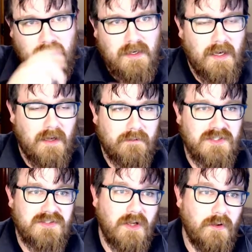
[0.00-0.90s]
Um,
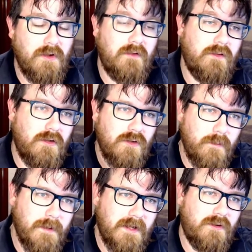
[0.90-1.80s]
just know if you do
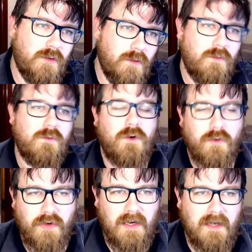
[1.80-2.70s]
pick a call
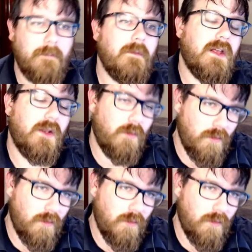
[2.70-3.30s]
or an alarm, it'll